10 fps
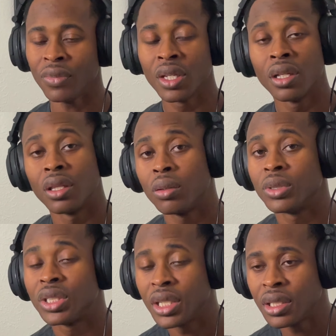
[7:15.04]

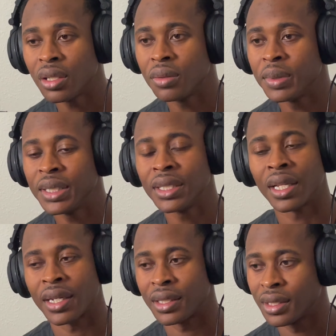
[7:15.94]
Lomachenko, man,
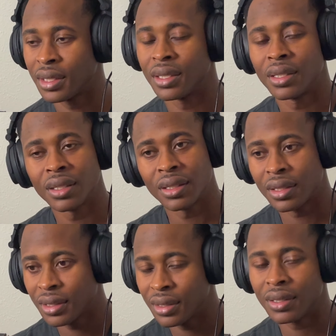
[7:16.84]
like,
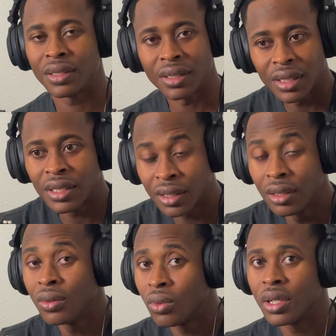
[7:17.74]
he could
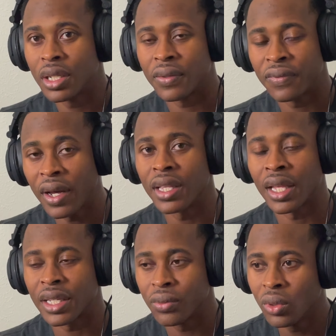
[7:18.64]
have won that fight. Like,
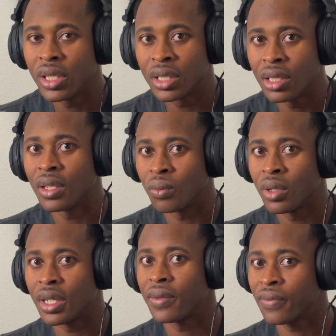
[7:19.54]
he really could have
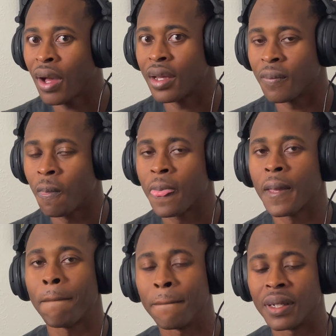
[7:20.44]
won that fight.
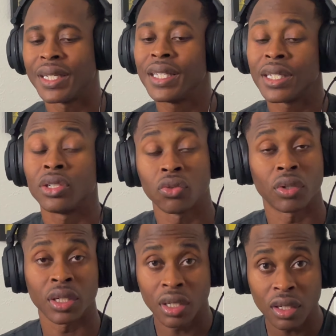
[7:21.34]
But he didn't do
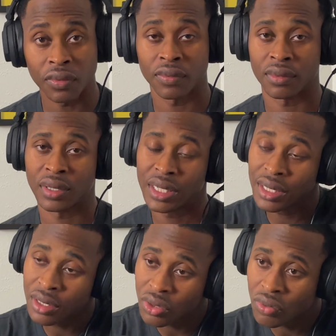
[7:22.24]
enough.
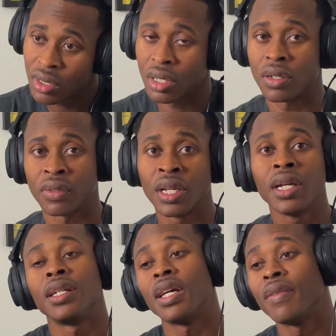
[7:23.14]

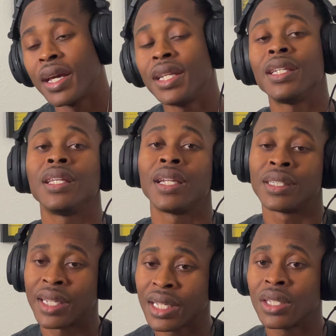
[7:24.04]
Devin Haney did
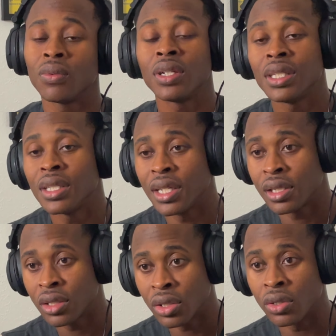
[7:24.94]
exactly what he needed
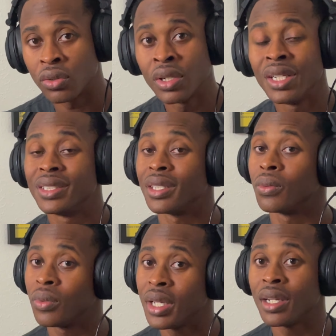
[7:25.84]
to do to
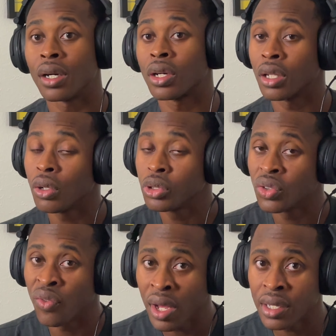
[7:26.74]
win a close
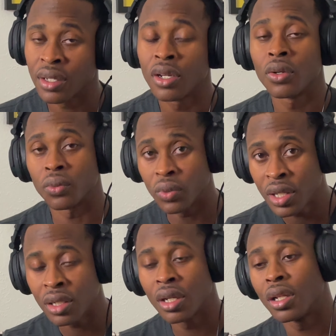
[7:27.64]
fight with
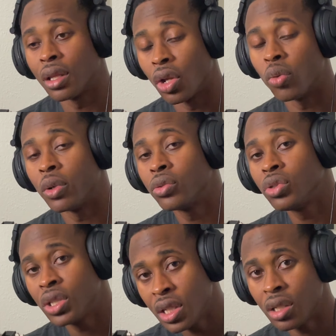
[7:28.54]

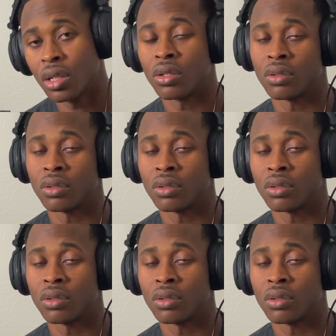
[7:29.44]
Lomachenko.